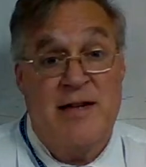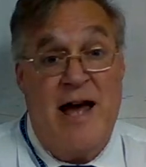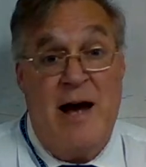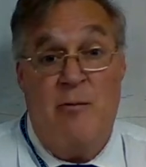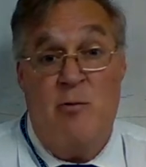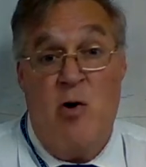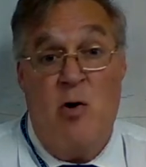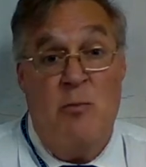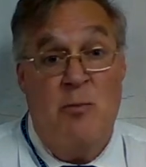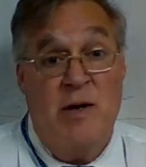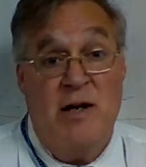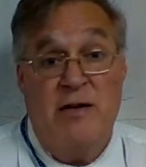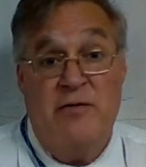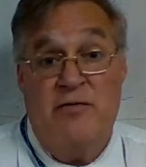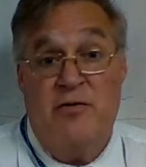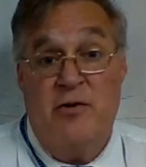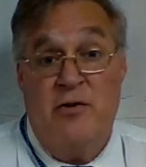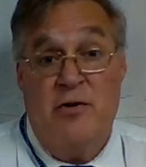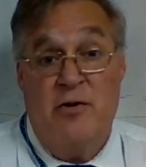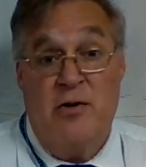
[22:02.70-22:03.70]
that won't be
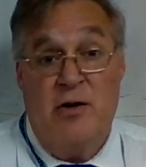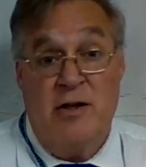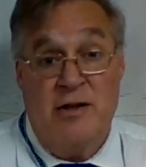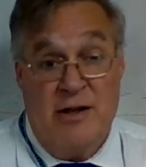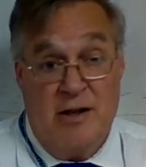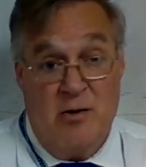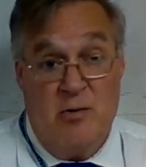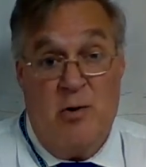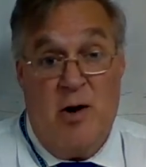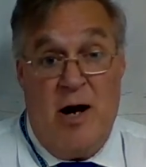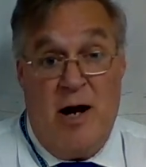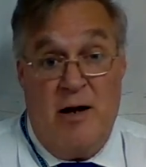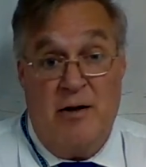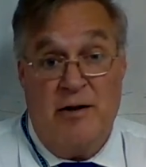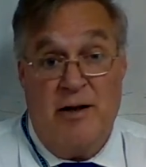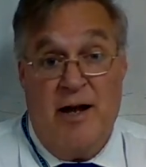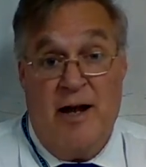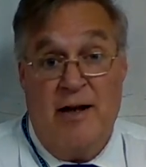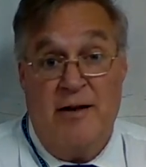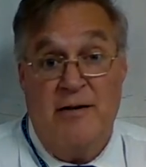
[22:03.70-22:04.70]
for a little while
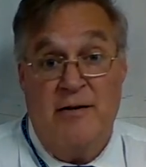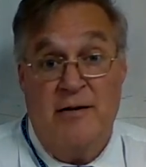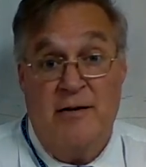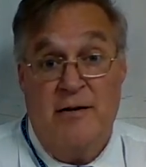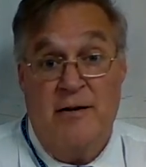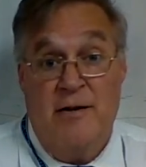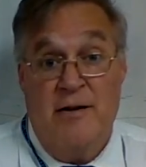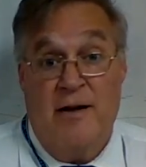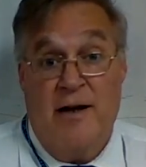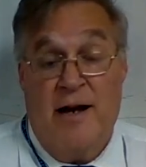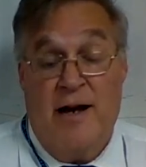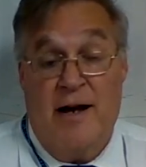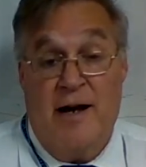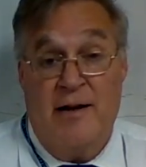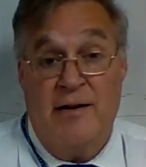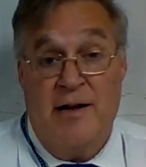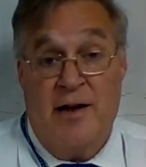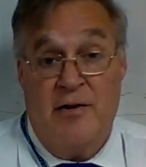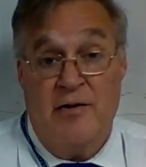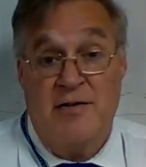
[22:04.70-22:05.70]
yet,
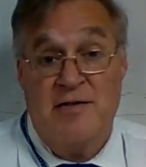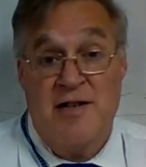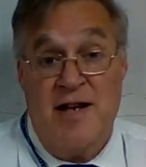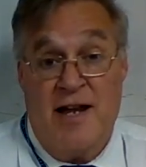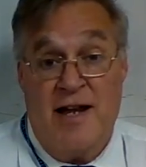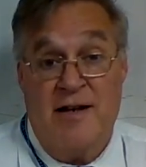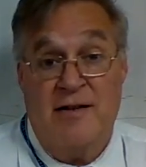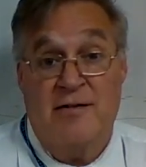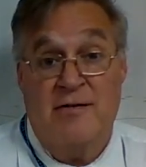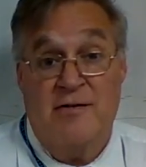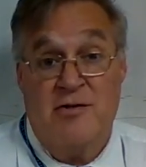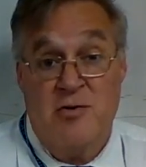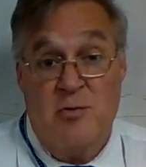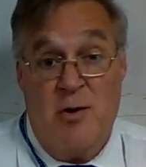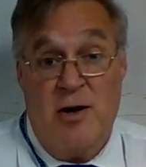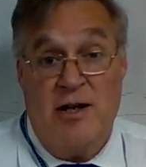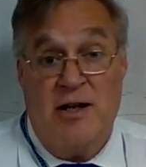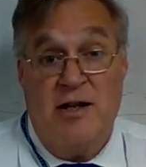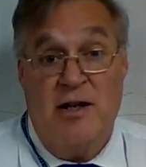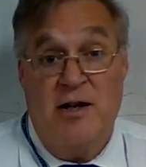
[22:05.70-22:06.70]
another 10,
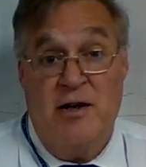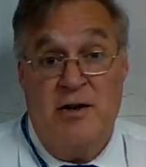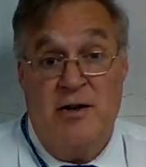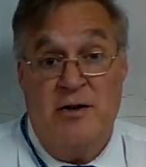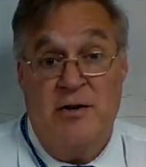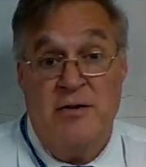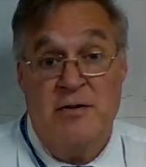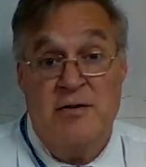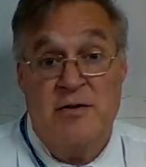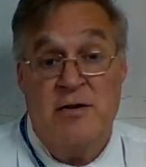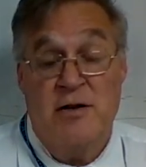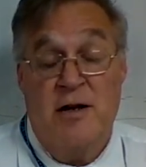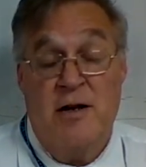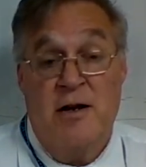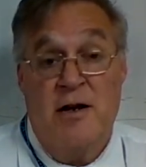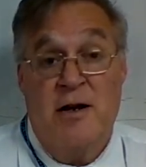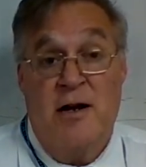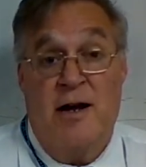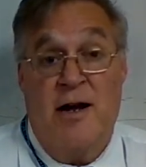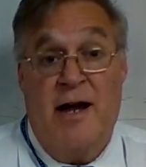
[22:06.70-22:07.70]
20 years.
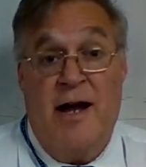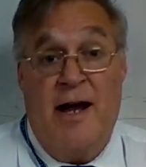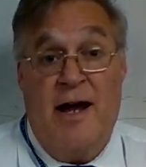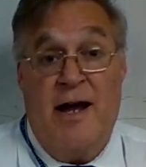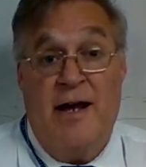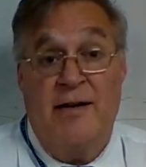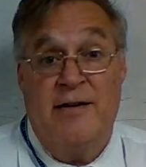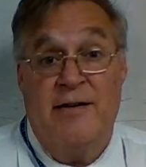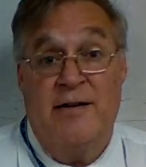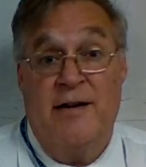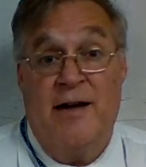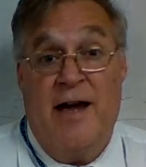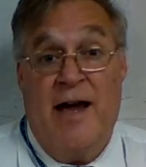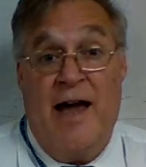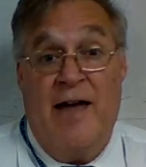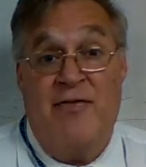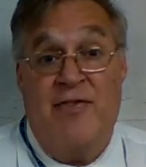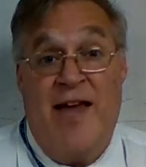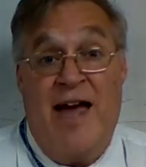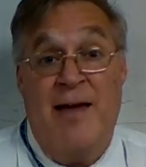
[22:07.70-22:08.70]
And
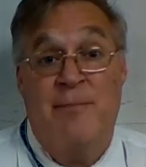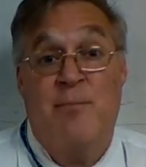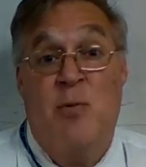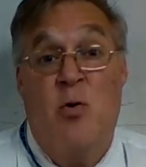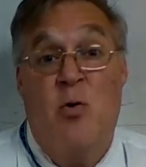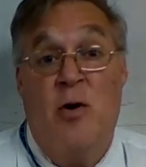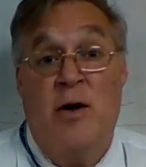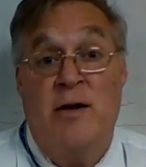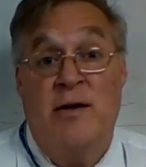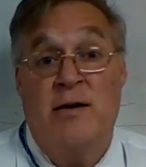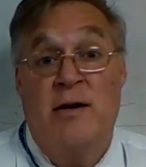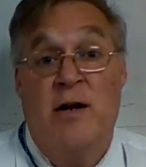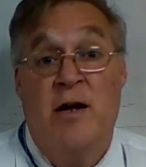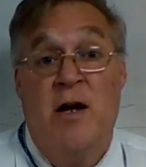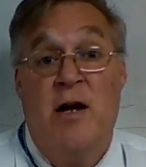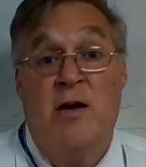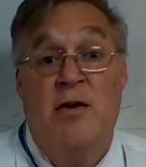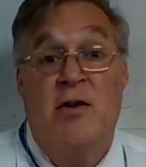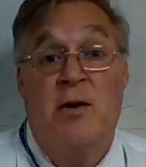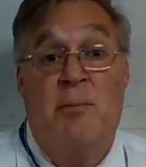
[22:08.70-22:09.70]
at that point,
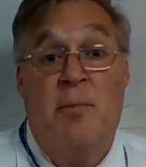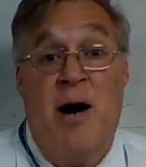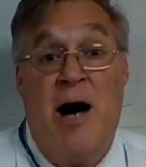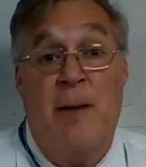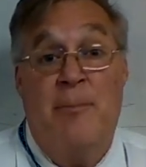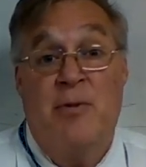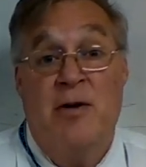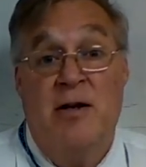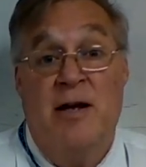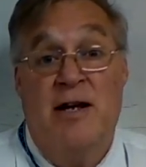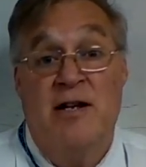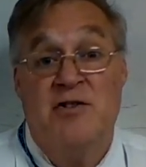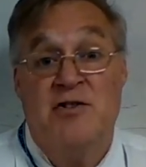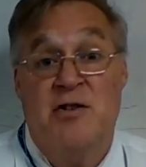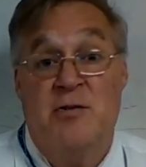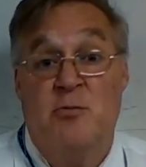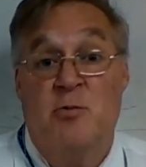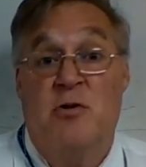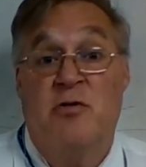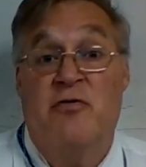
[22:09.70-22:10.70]
the
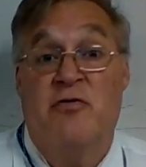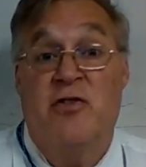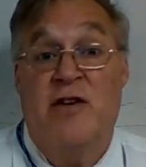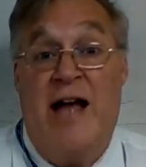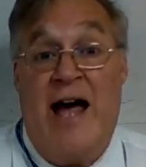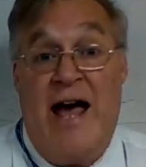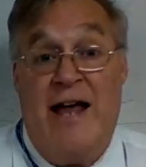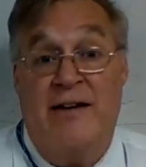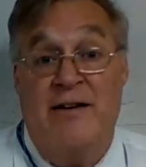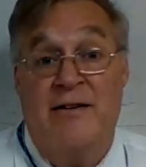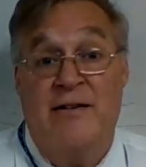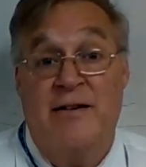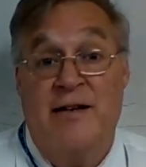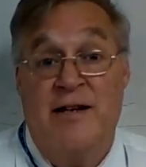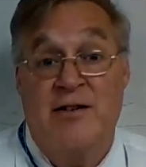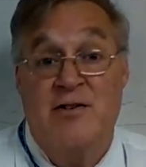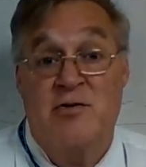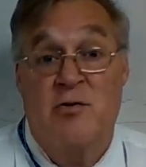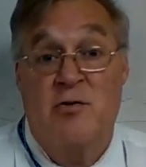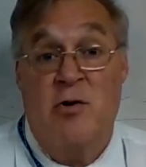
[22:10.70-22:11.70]
population will flatten
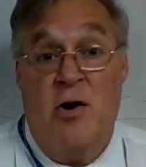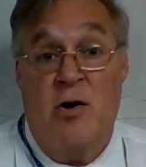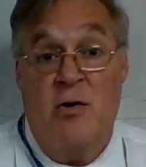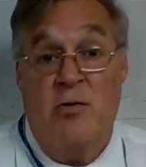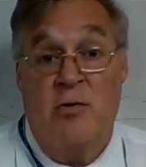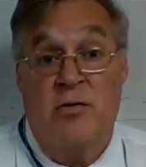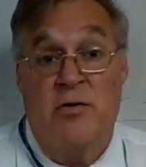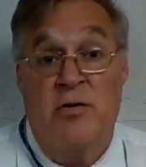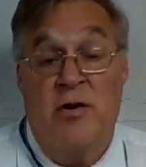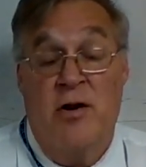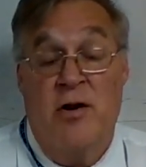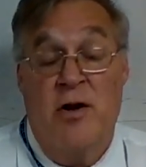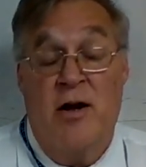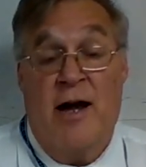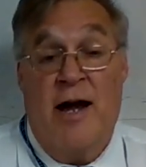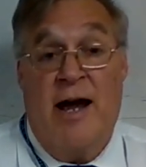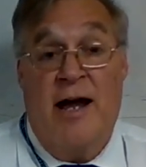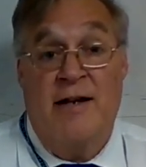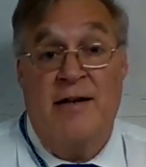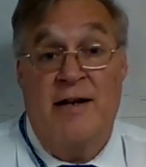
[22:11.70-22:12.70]
its growth
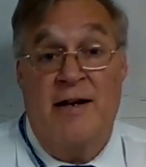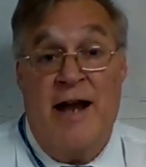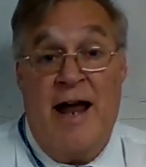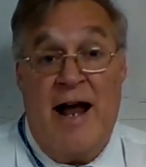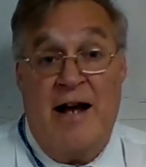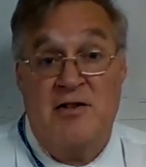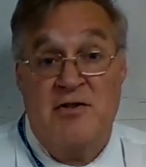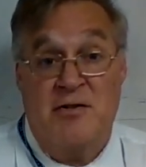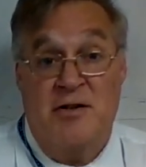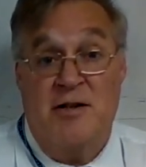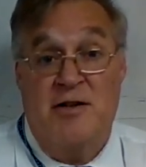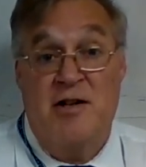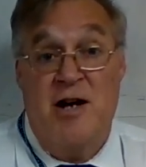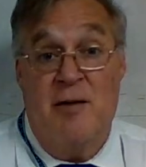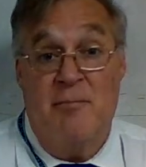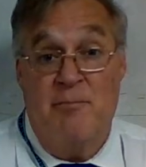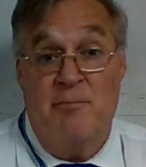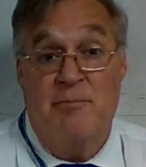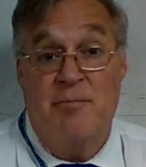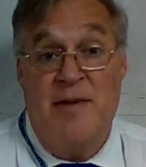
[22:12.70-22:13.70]
and then actually
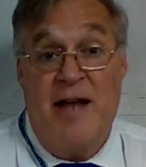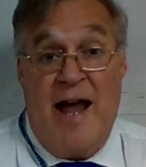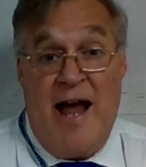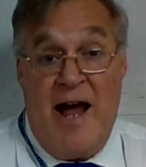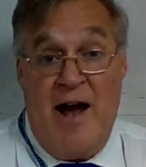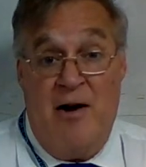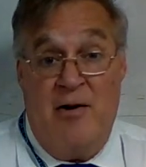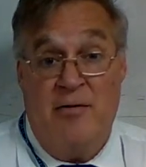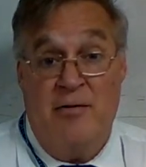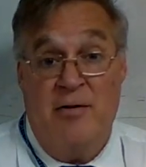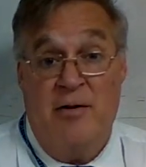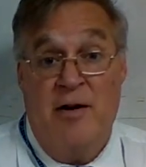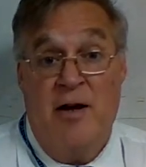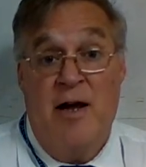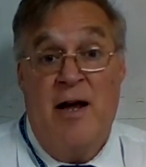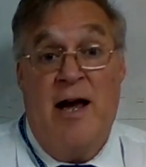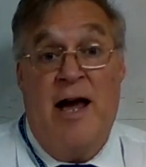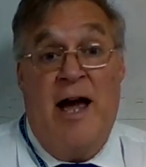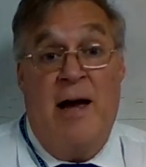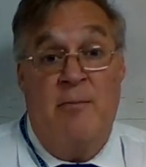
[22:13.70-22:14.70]
come down.
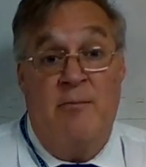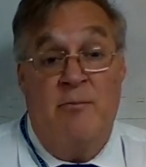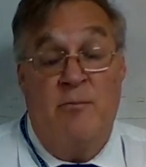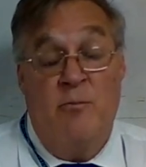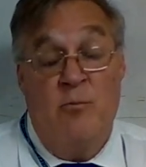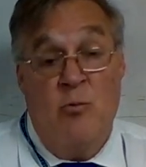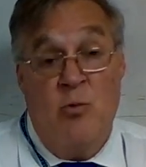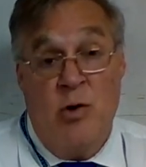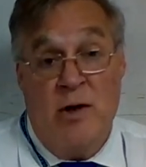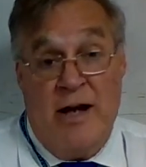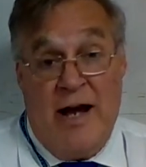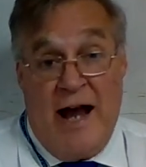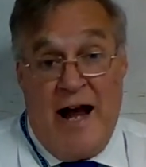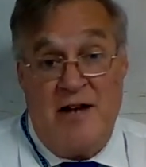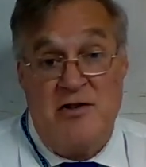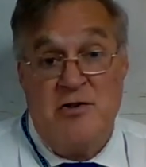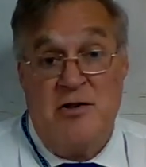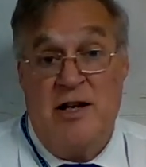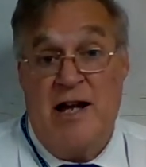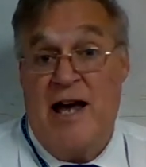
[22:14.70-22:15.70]
And we
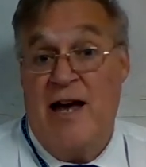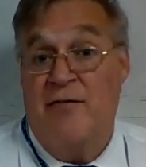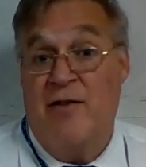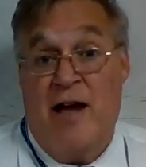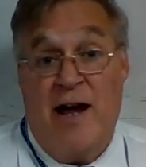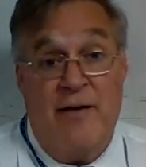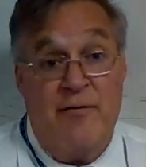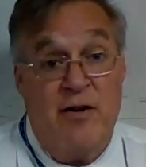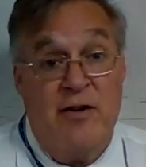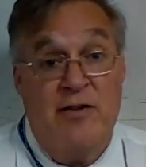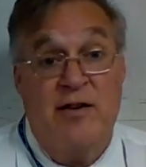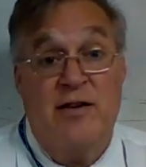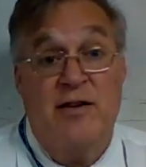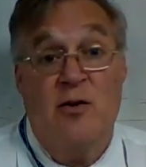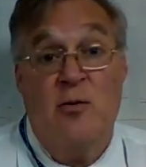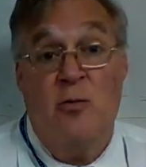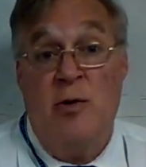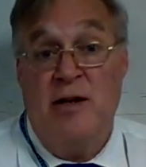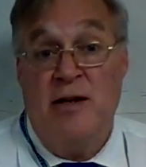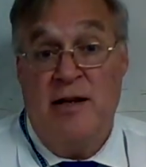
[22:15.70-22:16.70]
actually have everything
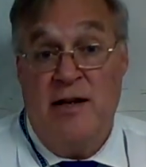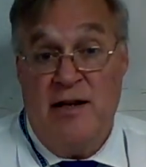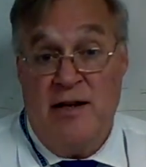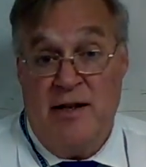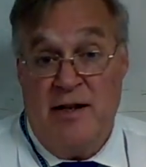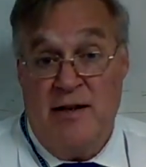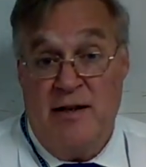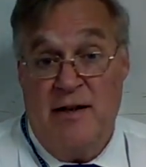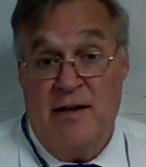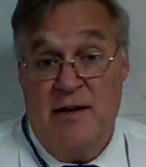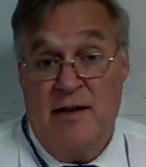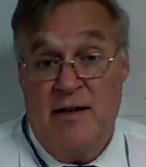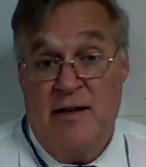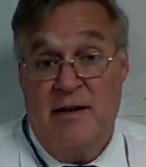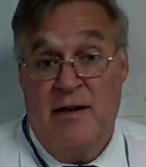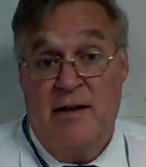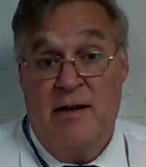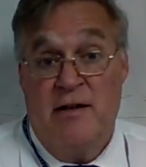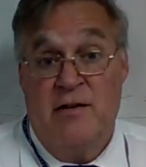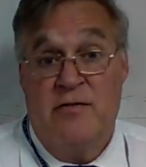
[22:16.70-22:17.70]
that we need
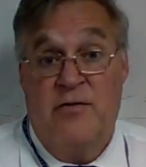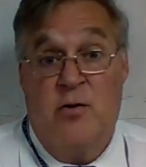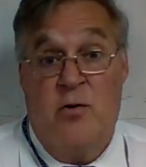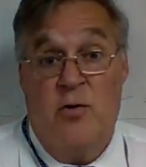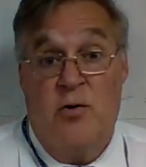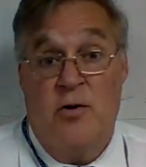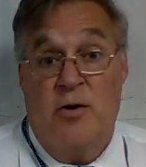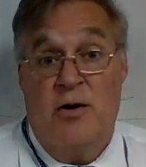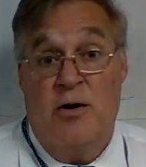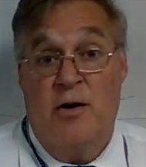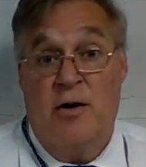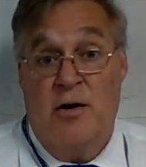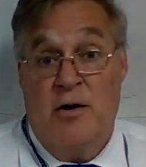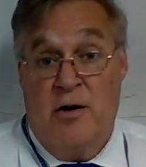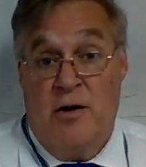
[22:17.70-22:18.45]
for